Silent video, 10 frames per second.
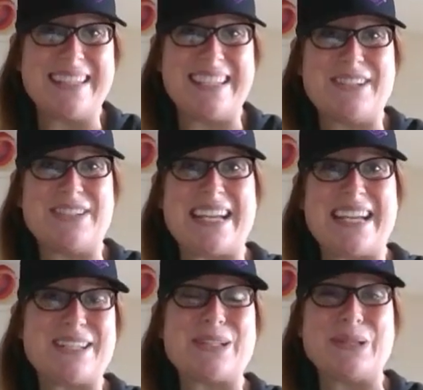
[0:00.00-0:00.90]
you know,
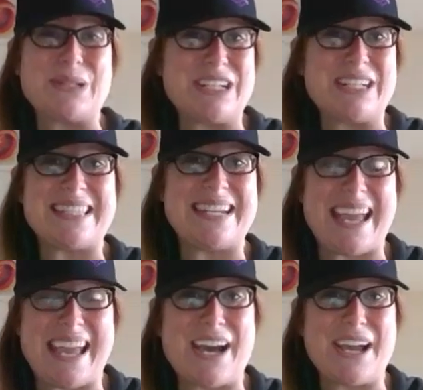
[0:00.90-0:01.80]
data solutions and
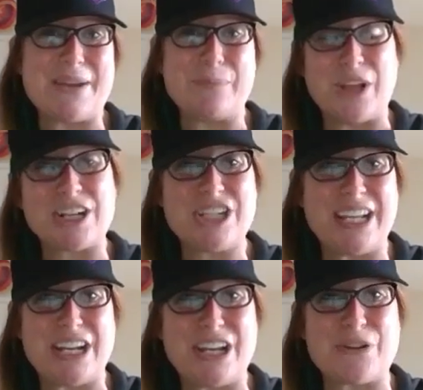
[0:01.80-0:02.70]
AI and
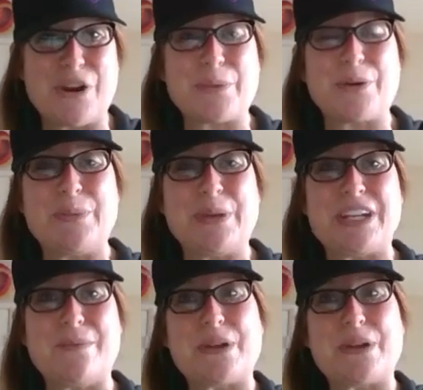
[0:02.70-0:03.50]
blockchain interoperability.